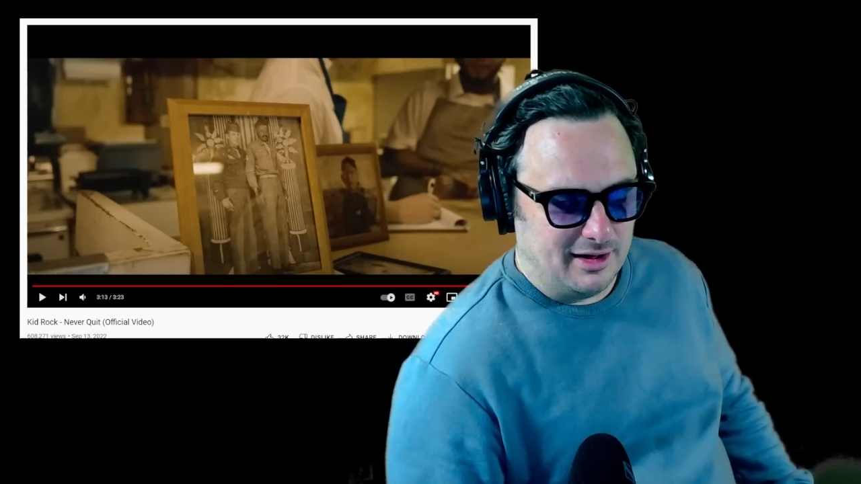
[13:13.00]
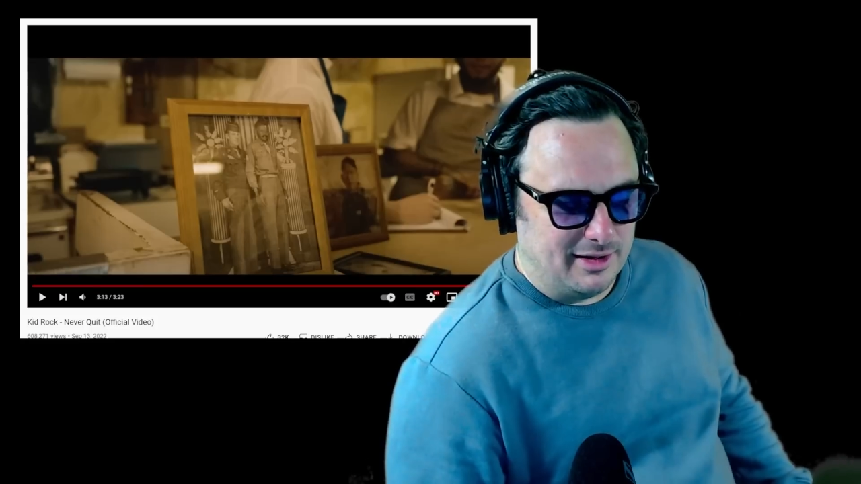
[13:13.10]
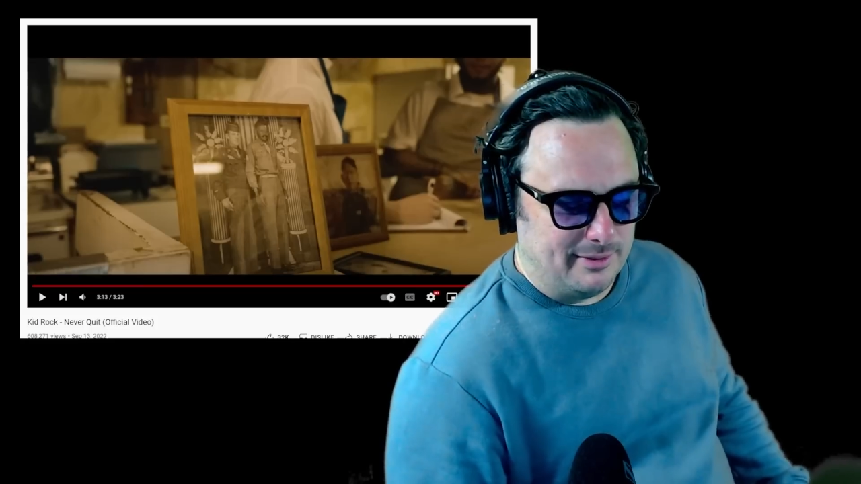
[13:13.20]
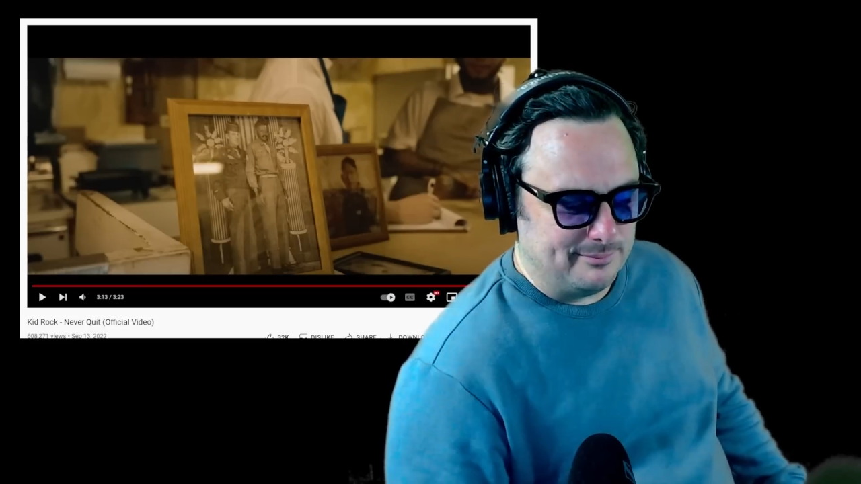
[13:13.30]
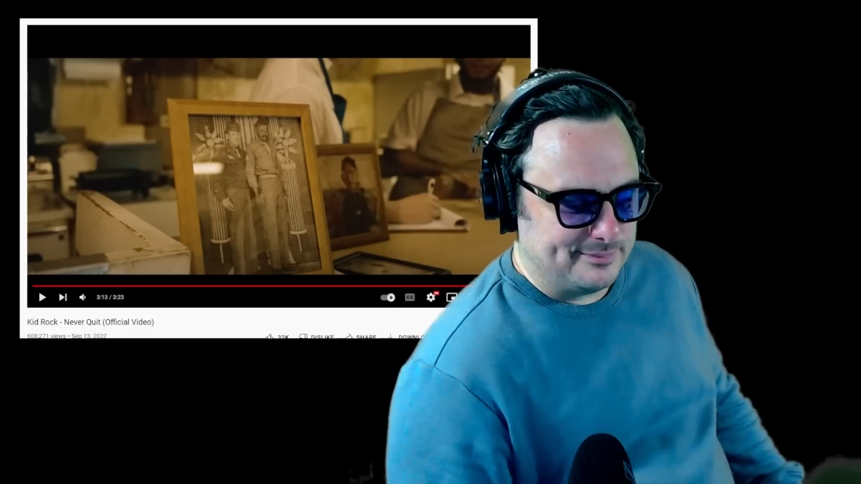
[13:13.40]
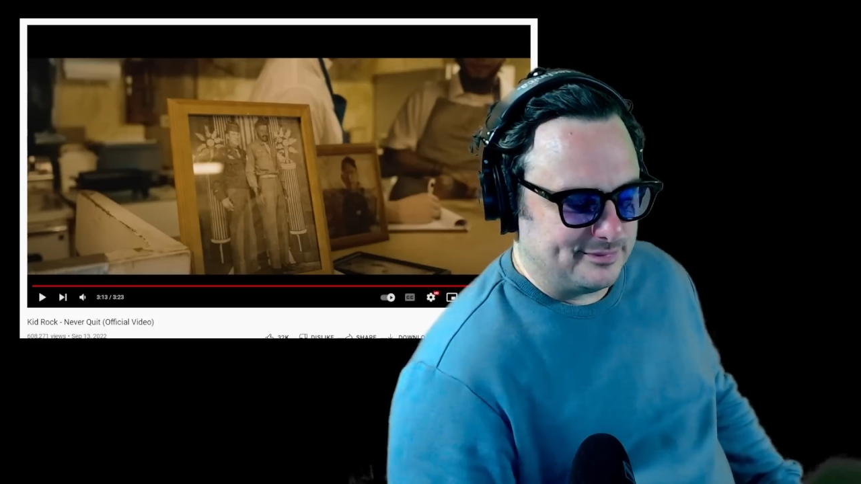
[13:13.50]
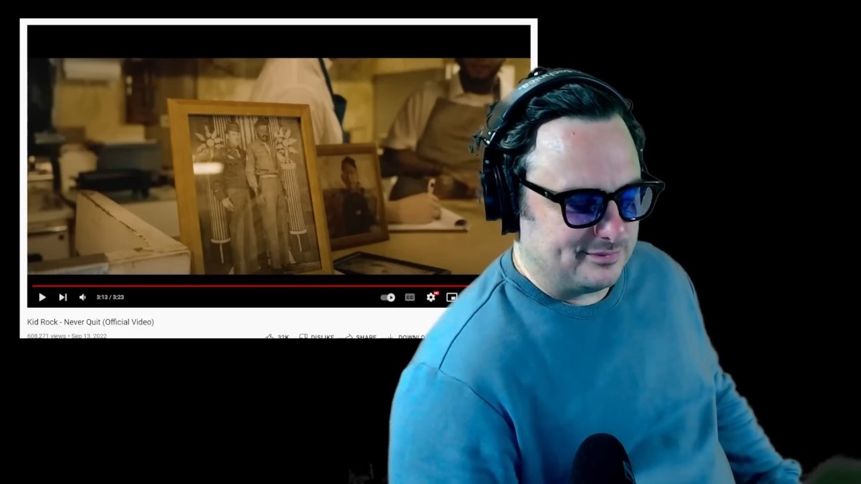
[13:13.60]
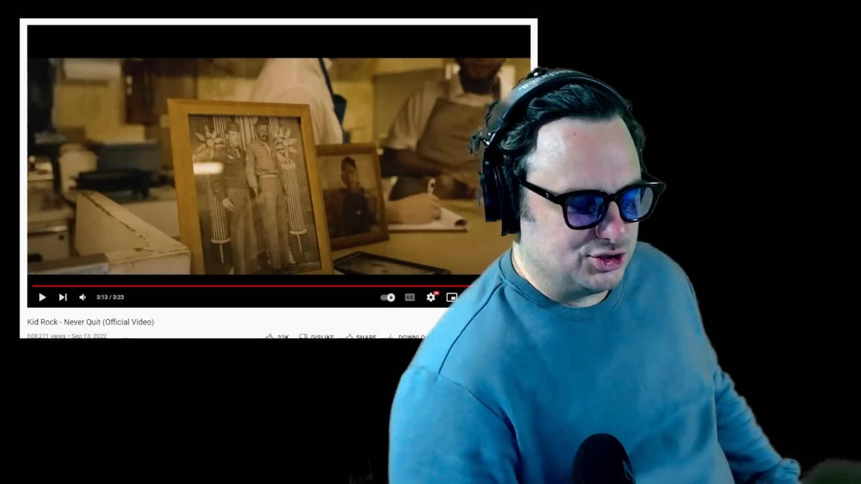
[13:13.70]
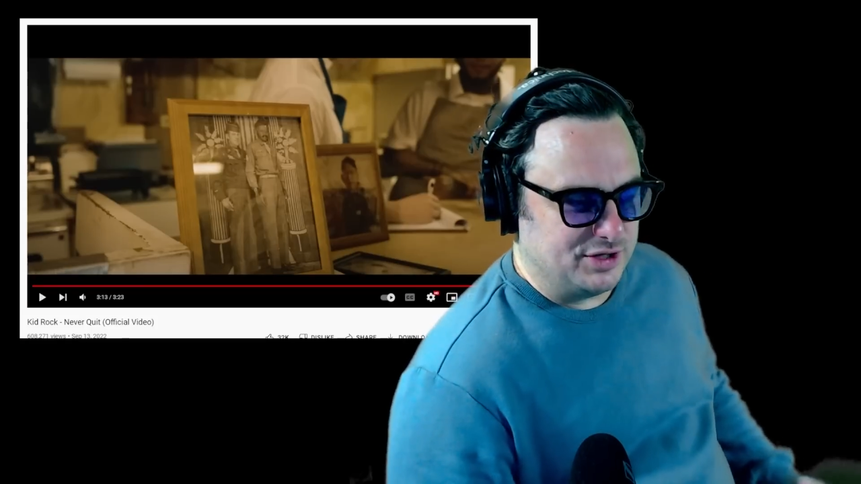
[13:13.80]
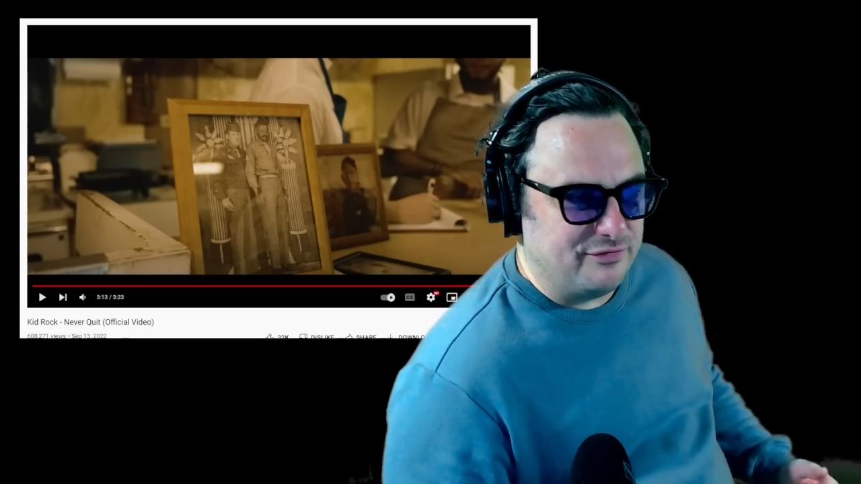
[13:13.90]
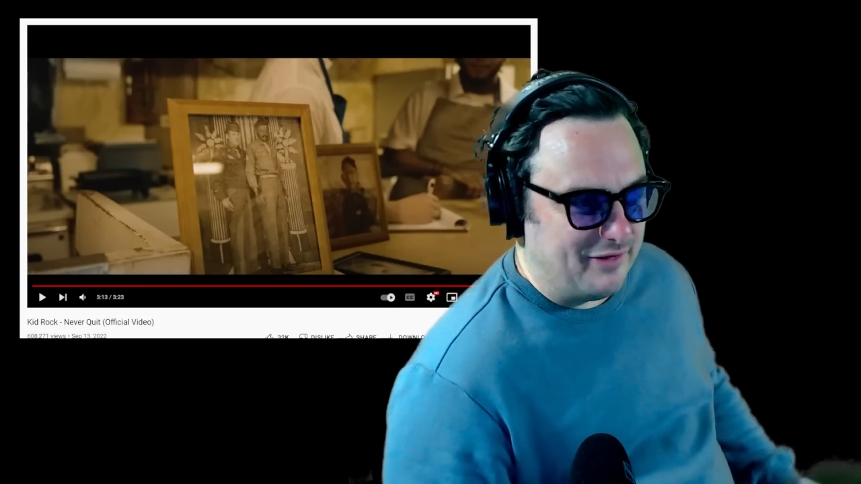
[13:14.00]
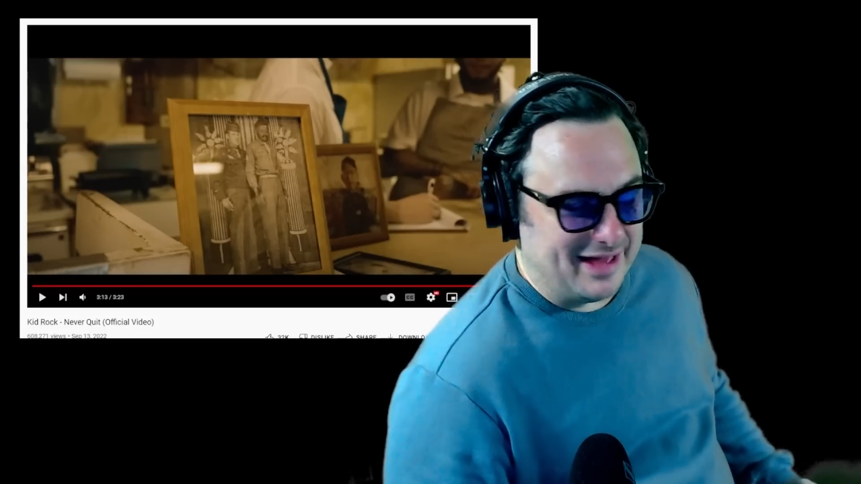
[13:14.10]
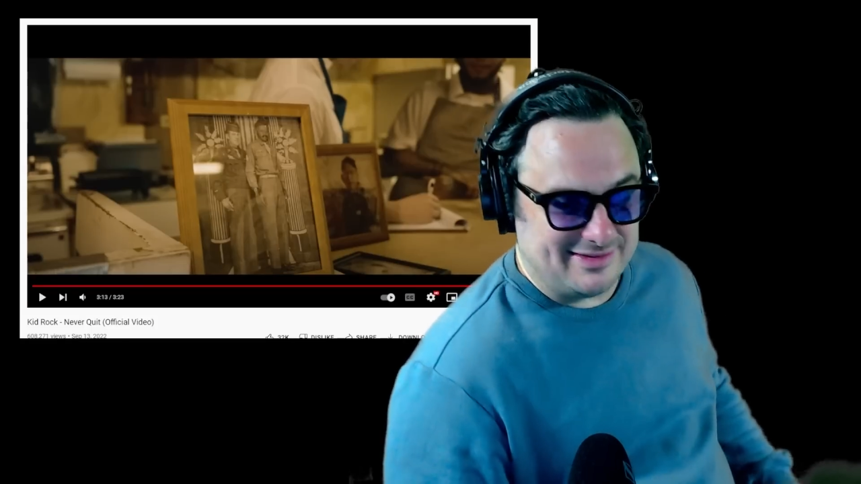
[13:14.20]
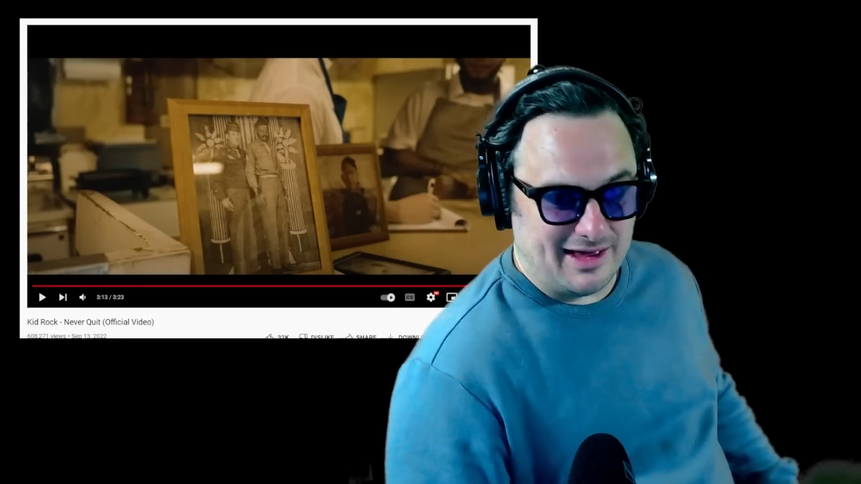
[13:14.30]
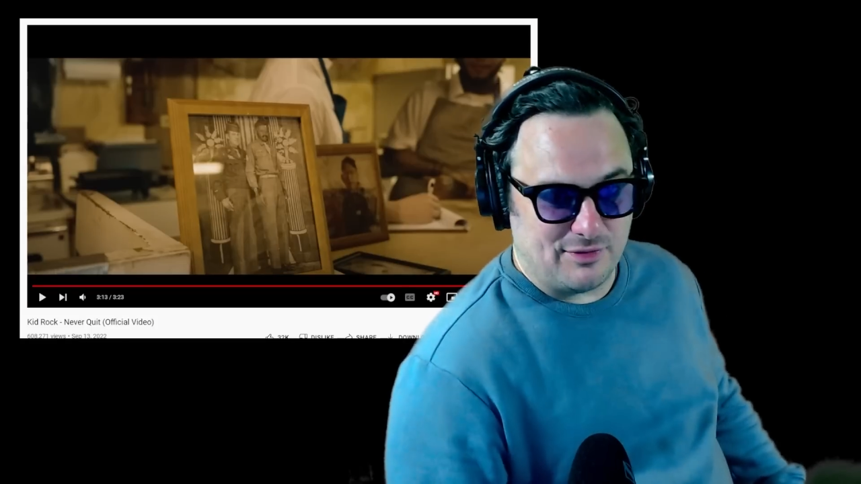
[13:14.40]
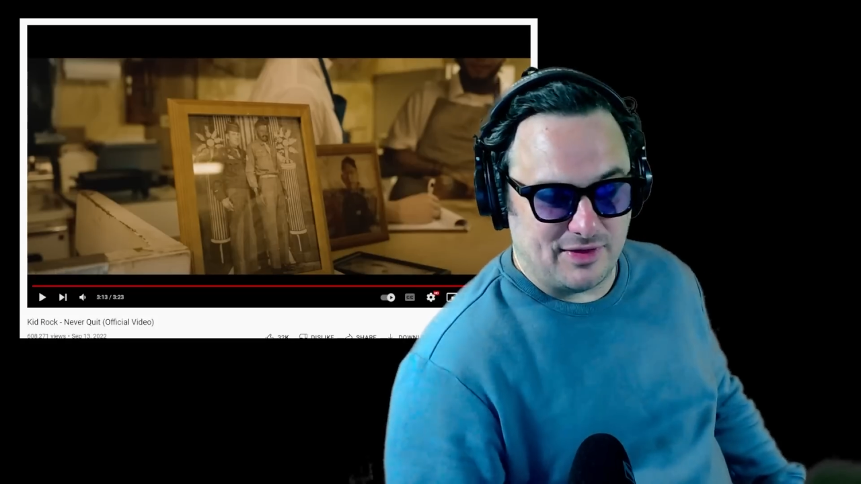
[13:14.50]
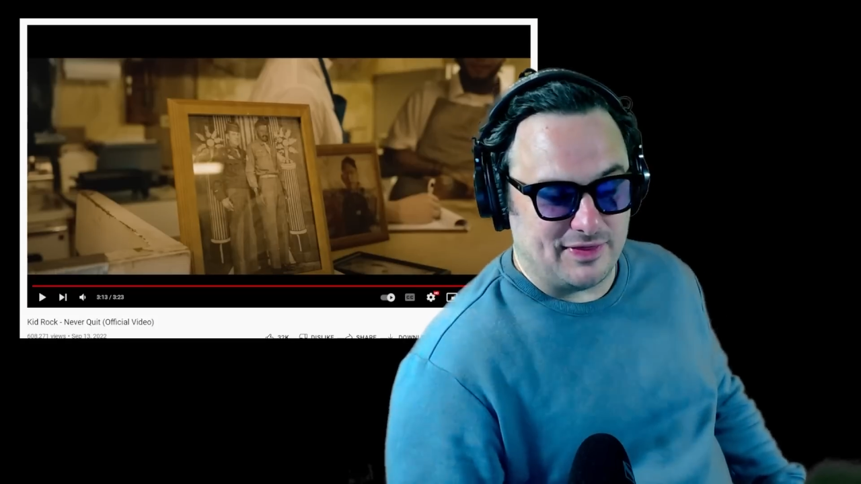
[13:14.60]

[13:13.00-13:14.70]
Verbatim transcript: Um, she finds out